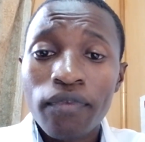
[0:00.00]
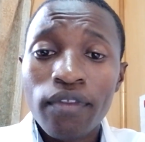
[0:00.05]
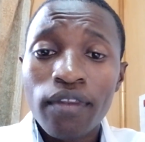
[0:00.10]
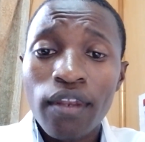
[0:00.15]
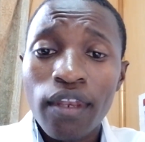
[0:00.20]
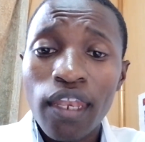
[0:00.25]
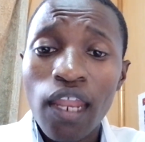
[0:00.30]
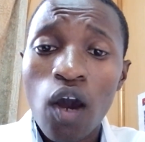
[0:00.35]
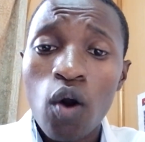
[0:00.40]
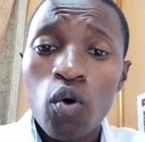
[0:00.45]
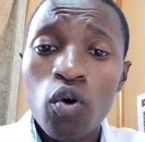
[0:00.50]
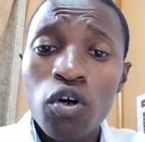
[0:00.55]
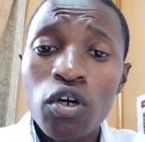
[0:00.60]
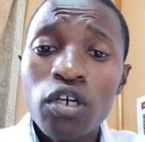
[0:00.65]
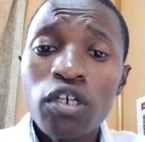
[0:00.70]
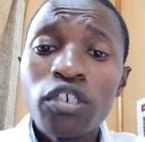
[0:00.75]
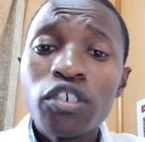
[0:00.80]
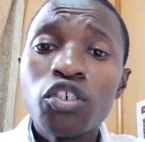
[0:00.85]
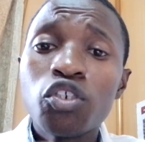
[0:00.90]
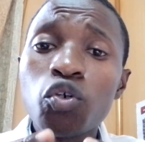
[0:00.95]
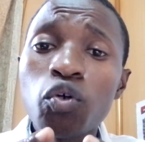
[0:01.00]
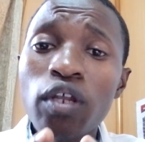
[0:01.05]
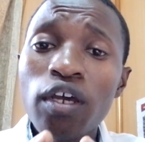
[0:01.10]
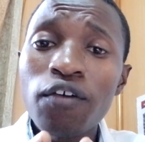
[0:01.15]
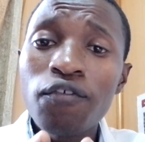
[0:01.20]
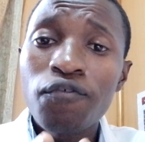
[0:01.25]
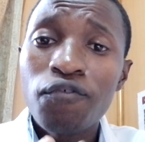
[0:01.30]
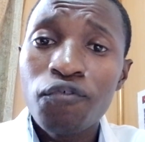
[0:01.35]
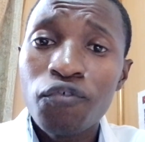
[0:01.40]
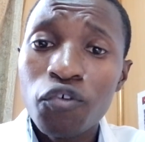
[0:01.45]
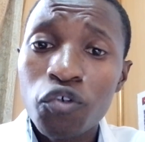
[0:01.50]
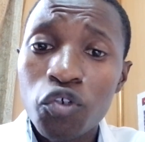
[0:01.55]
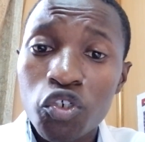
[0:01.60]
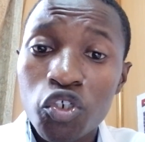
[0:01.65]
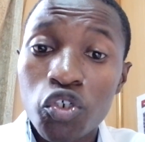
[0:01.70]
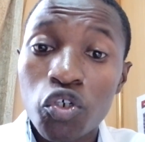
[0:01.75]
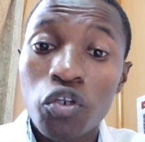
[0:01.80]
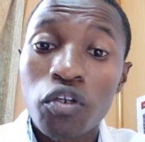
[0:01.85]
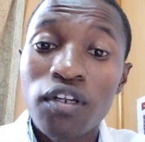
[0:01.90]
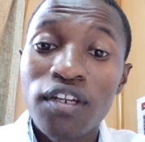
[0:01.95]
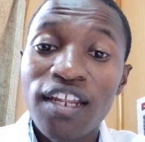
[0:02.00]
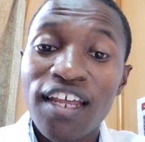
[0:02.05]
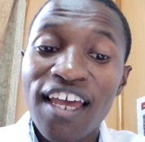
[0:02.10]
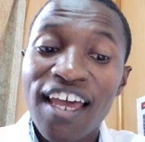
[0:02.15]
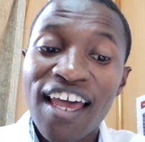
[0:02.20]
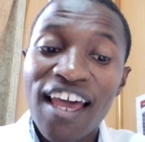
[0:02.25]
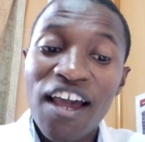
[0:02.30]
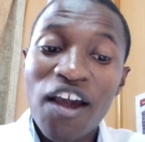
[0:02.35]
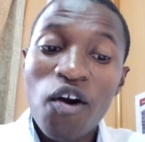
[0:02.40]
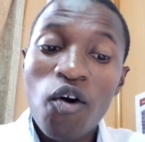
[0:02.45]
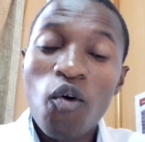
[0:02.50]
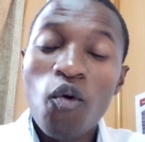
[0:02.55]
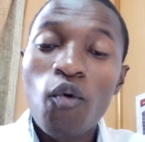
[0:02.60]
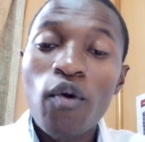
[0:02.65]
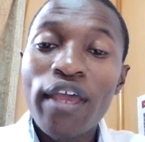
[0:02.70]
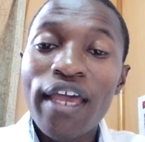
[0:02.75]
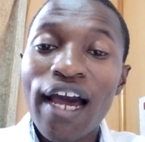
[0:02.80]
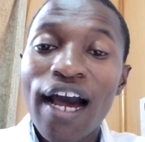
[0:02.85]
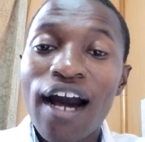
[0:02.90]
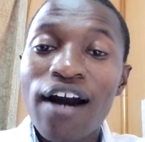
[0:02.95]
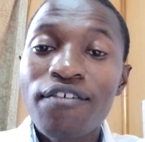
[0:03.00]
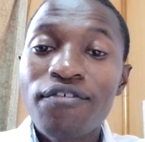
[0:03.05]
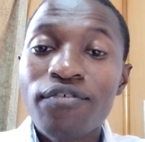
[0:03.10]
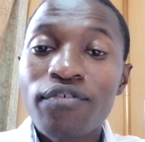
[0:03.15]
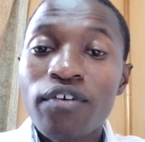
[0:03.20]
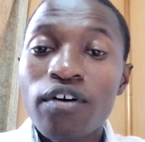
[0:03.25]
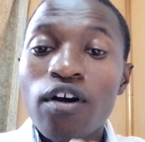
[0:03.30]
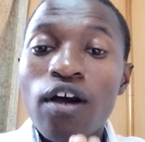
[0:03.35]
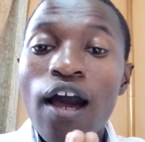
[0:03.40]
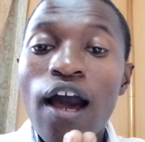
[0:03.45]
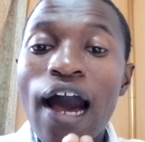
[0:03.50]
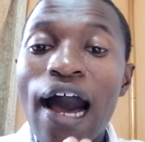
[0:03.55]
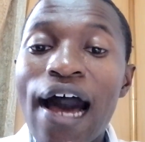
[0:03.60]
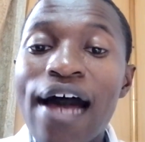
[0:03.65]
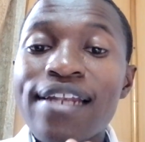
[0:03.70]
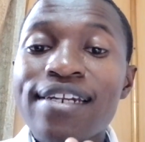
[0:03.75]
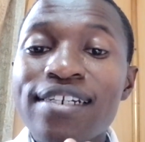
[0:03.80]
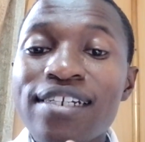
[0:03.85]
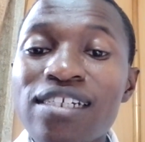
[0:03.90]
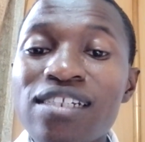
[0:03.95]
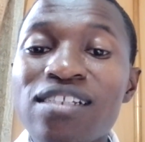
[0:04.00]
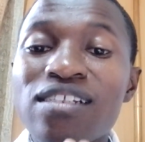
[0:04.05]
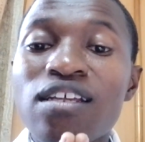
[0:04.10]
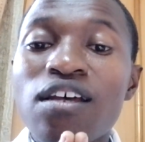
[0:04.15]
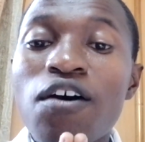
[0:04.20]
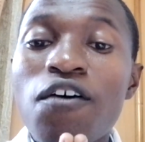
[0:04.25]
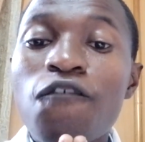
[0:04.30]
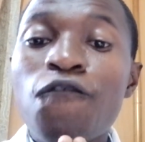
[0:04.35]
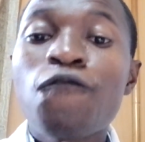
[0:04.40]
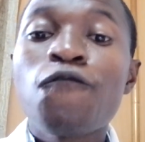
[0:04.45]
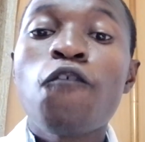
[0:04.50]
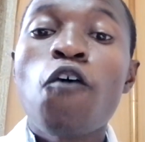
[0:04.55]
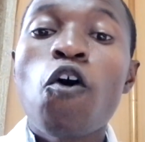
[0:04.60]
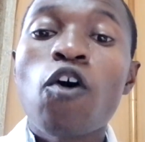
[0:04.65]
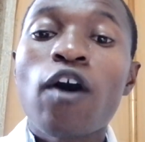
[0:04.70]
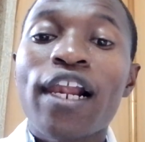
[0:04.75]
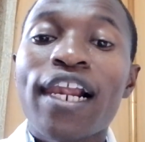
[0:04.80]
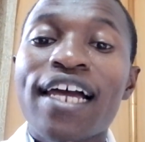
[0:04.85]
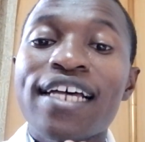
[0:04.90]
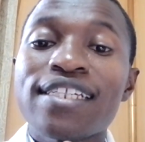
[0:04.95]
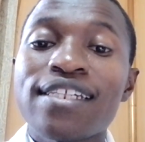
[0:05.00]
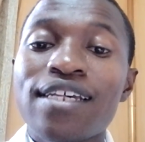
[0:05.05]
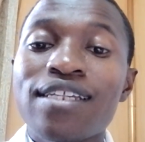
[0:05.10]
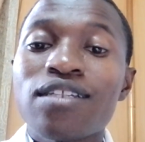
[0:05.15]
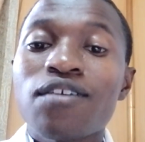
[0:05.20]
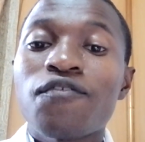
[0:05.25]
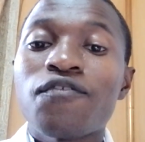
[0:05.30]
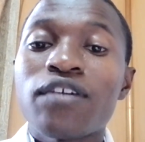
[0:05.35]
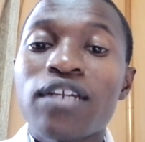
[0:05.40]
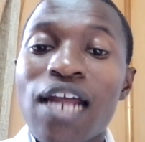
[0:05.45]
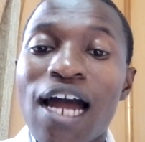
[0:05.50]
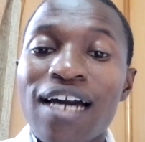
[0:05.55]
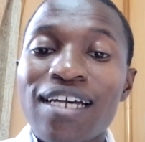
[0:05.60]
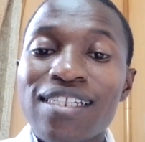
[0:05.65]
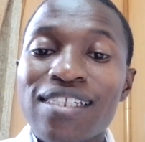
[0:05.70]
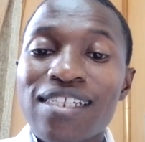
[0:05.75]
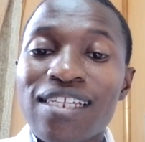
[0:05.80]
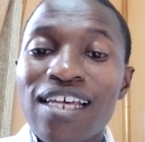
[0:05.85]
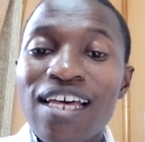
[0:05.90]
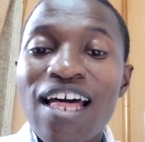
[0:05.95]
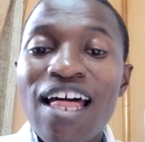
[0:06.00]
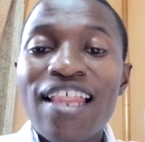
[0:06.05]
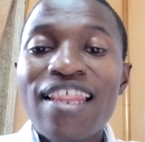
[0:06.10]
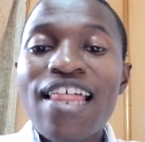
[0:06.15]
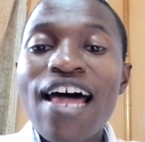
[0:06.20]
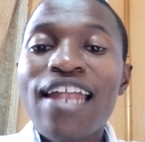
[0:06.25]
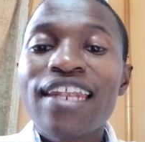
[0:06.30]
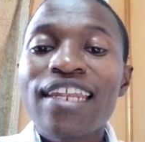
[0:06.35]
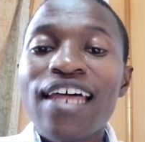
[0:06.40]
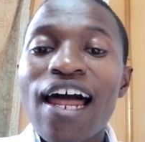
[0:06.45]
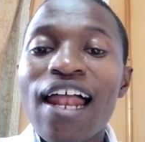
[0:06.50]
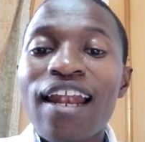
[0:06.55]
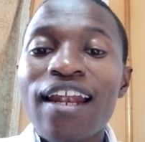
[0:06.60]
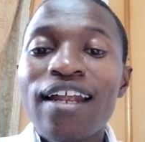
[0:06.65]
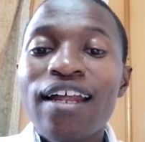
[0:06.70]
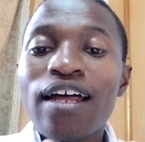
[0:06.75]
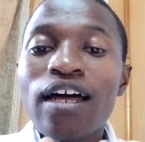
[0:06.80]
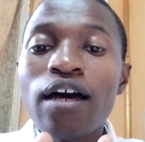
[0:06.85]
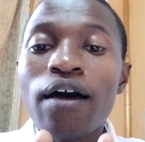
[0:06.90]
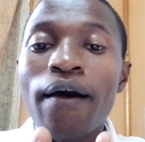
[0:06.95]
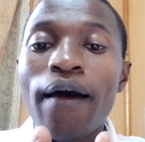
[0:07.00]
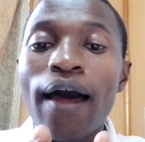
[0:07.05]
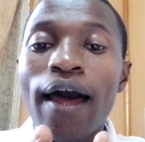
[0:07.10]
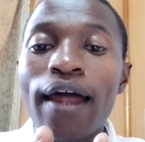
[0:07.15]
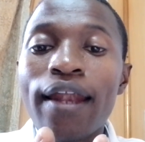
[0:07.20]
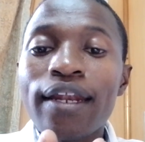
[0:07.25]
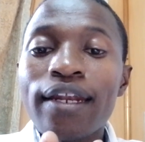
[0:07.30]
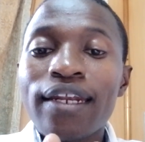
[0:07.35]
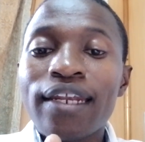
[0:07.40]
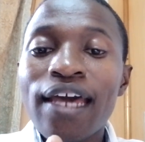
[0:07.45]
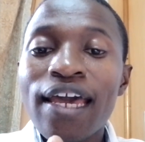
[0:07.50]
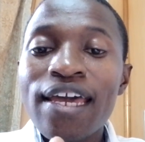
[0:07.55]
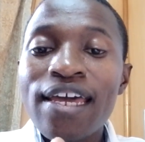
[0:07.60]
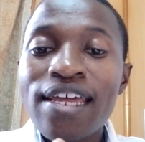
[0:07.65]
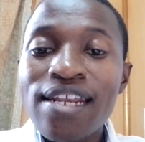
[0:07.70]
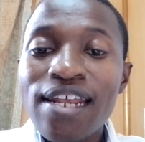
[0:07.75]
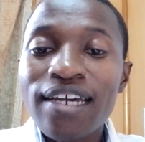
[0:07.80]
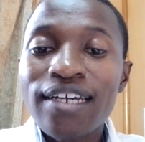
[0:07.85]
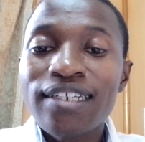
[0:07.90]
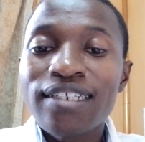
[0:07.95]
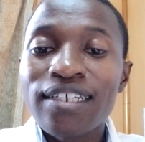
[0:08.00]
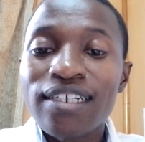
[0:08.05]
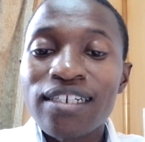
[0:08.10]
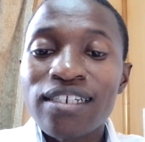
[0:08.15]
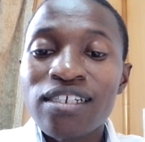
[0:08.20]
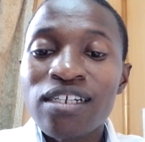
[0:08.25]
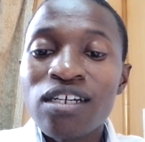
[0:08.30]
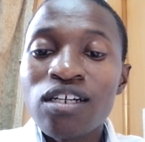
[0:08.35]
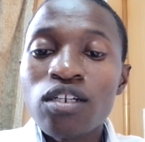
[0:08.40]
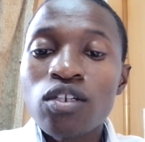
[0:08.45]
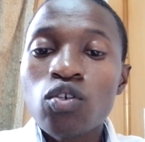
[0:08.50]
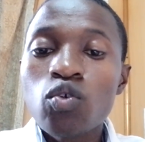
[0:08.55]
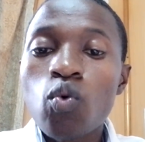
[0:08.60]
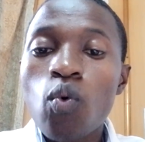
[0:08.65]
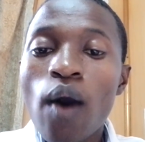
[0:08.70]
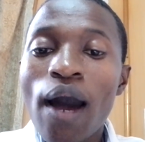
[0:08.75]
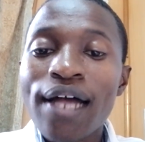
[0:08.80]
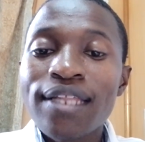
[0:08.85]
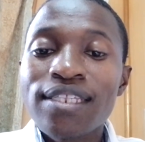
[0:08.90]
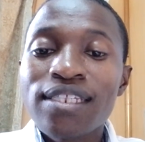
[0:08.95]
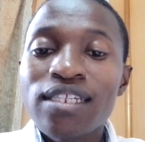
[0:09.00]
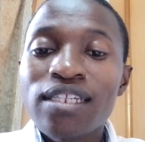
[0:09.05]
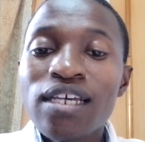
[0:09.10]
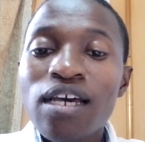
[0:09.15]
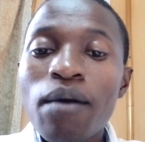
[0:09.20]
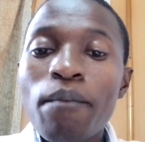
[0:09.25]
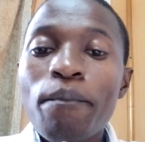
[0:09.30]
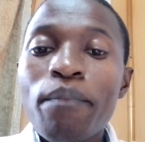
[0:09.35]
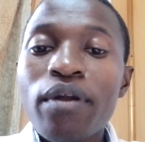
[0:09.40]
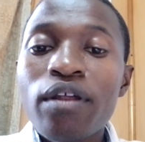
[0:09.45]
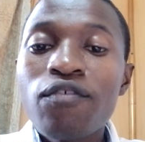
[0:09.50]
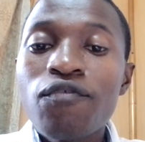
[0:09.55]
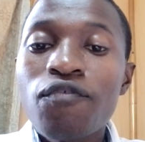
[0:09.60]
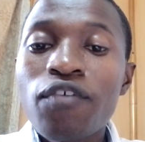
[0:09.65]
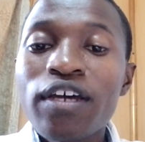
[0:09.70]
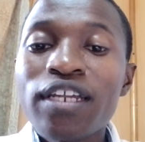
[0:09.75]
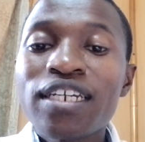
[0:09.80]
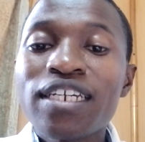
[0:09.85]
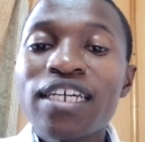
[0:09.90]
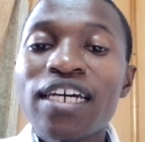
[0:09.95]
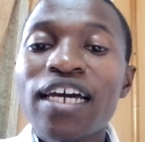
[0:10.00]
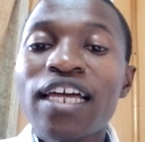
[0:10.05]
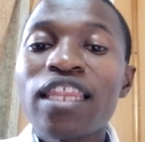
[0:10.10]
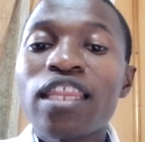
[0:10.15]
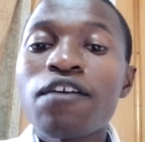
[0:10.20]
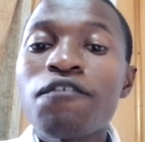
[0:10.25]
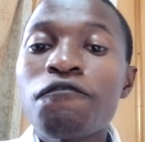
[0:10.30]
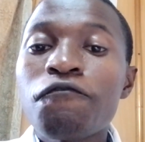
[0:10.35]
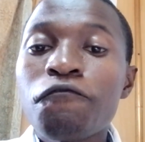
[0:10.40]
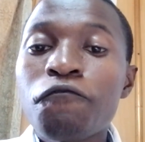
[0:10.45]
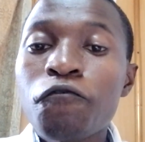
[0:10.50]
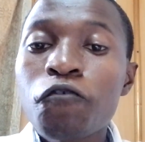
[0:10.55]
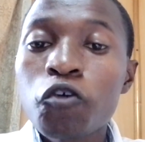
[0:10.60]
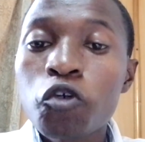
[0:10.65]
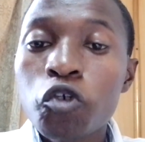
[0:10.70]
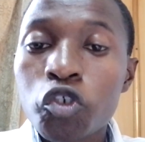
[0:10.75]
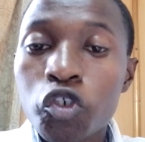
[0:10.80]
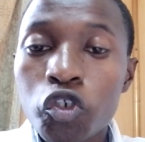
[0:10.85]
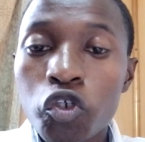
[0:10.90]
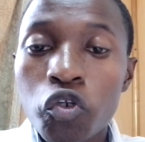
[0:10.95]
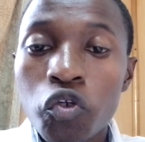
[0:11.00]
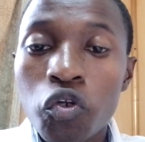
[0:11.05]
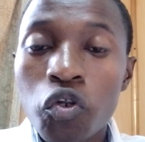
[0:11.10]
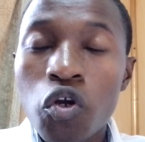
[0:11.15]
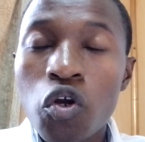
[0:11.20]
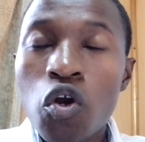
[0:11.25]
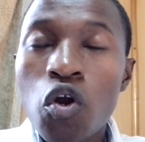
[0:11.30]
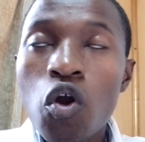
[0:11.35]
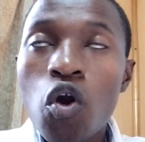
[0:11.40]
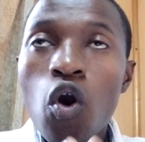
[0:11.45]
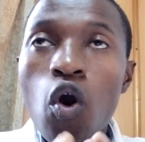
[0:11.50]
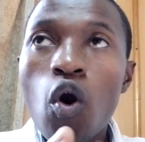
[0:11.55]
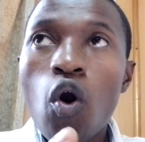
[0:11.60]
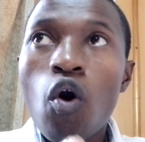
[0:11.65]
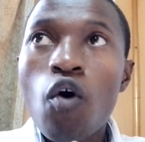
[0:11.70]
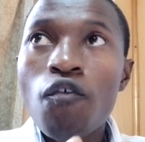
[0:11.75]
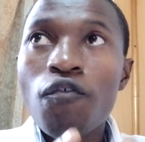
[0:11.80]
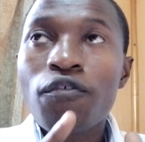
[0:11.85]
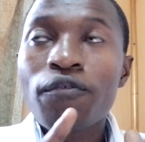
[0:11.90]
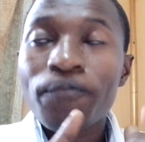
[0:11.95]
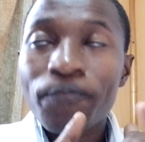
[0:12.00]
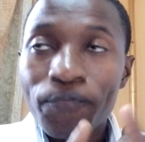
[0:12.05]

Now, during fusion, we have at least 4 classes of drugs that are directed towards preventing the fusion of